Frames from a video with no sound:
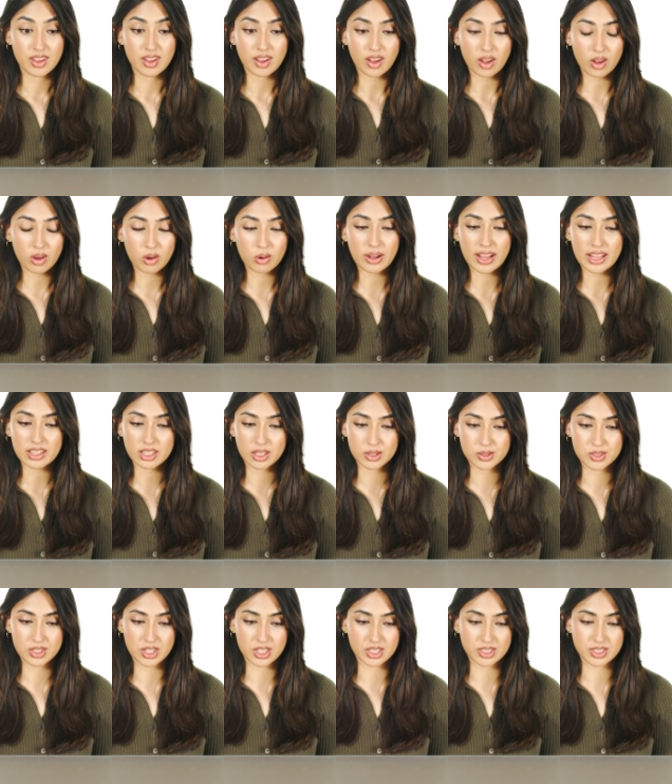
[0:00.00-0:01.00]
Oh, hello,
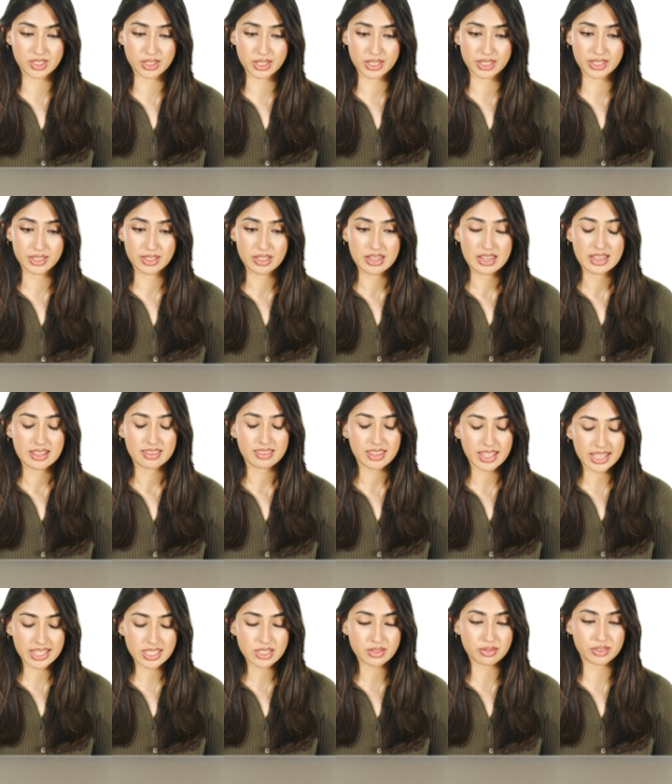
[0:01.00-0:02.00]
doctor.
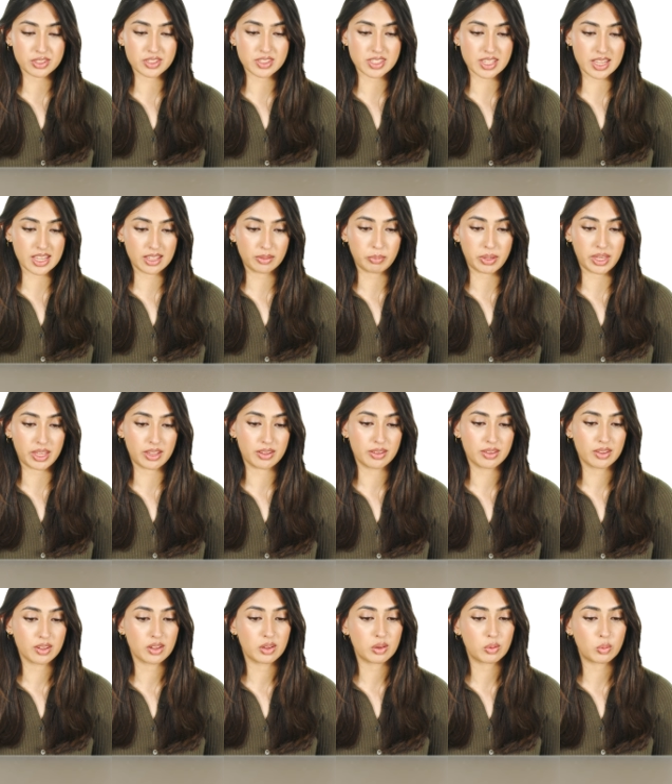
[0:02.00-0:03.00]
Thanks for seeing me.
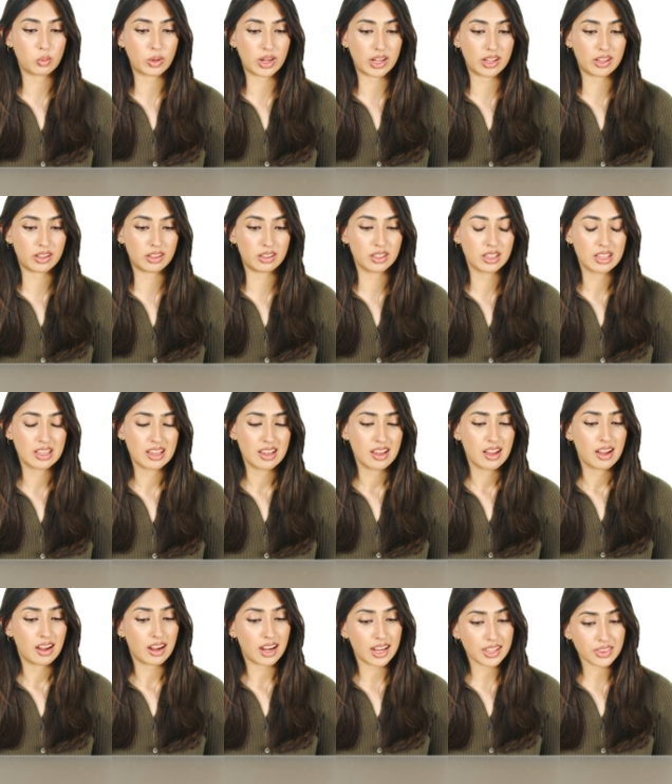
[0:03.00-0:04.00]
Well,
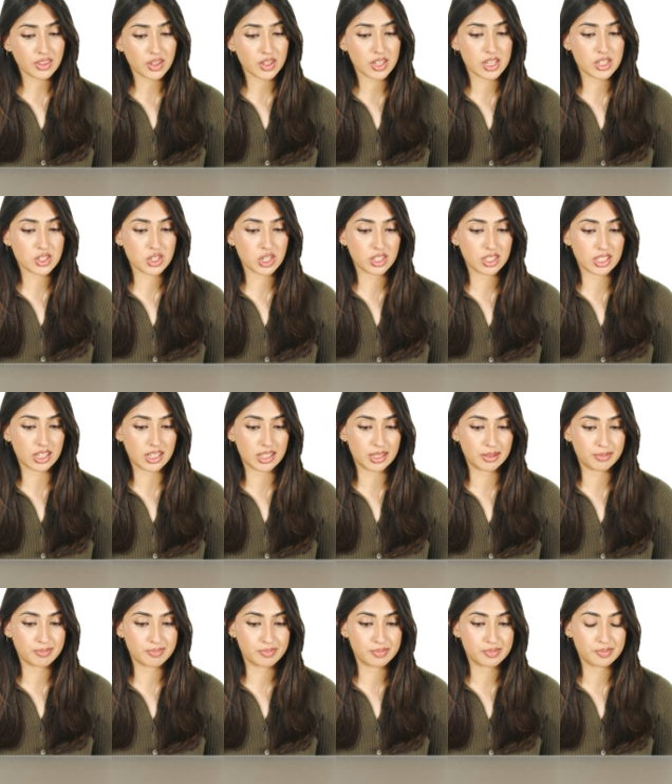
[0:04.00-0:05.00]
I thought I should
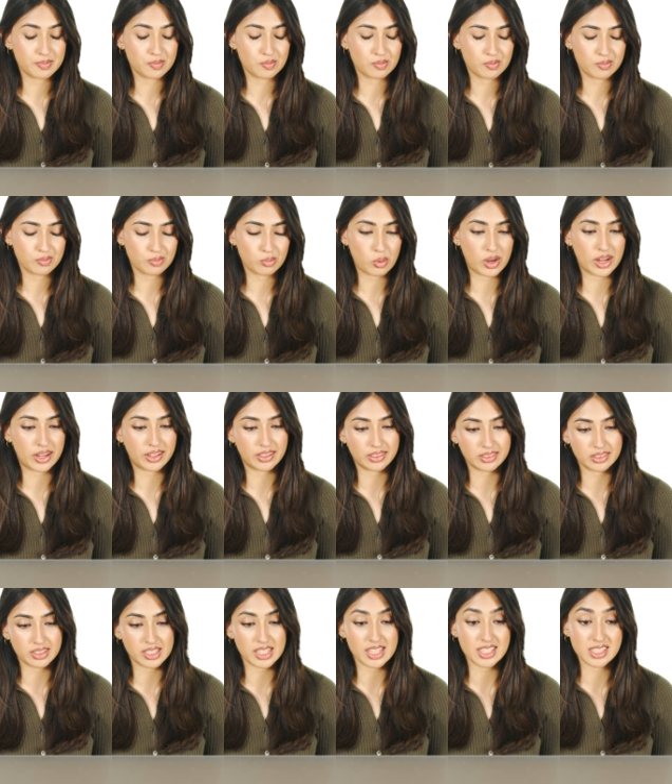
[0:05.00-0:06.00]
come.
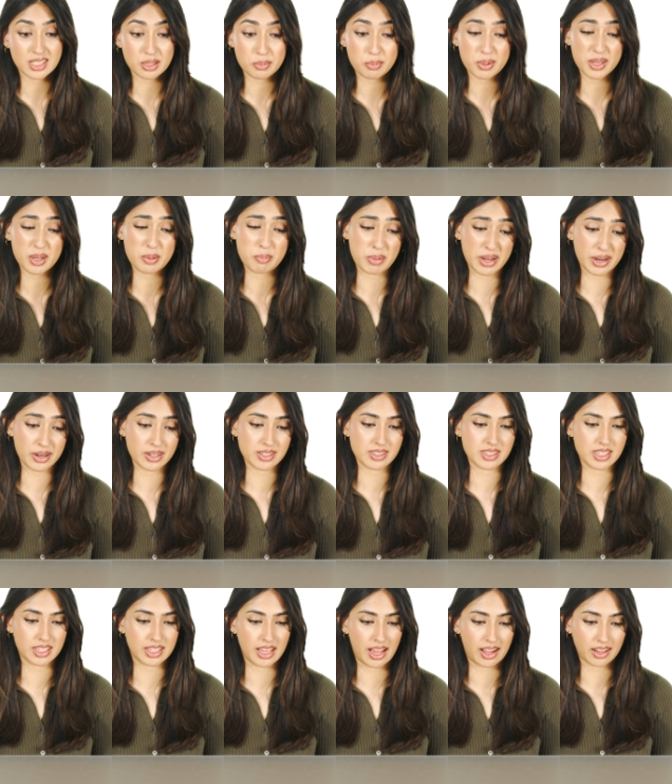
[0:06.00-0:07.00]
Well, it's a bit
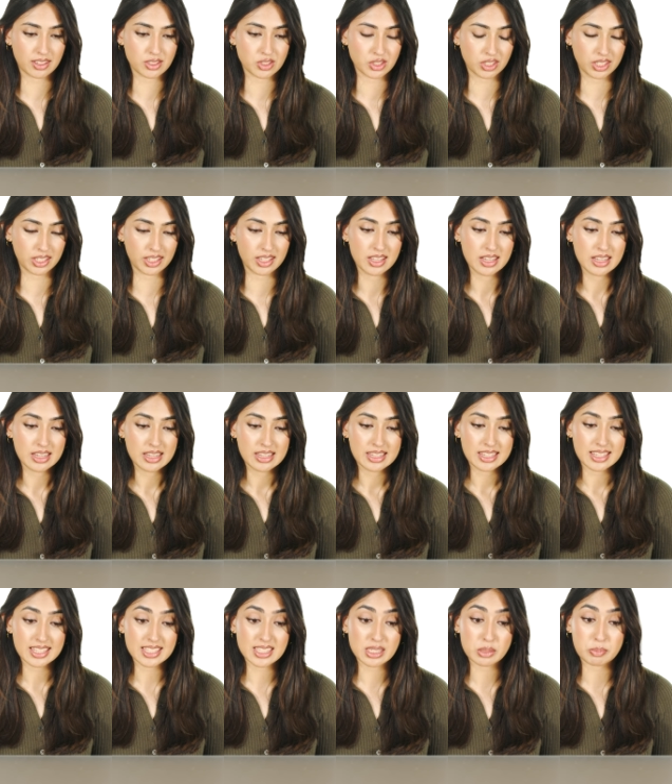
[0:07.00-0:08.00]
embarrassing actually.
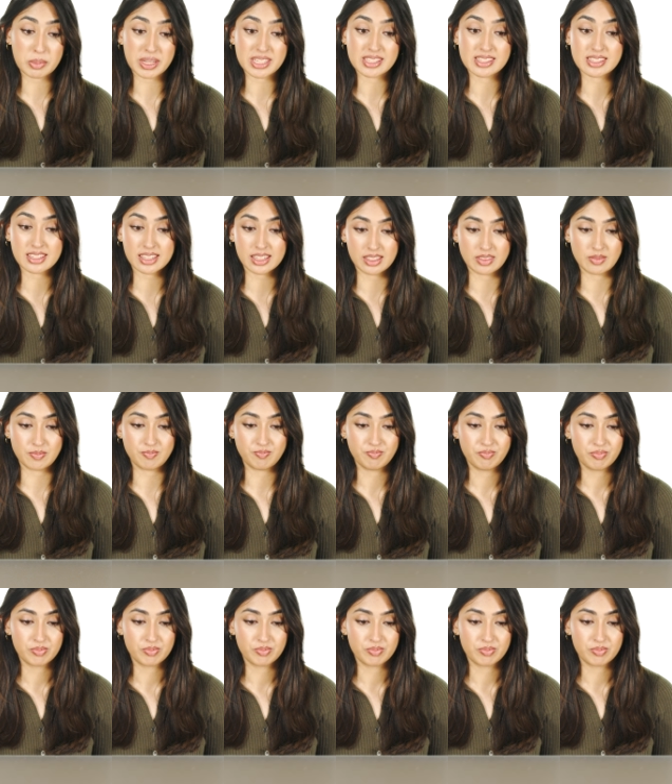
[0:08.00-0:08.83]
It's my skin.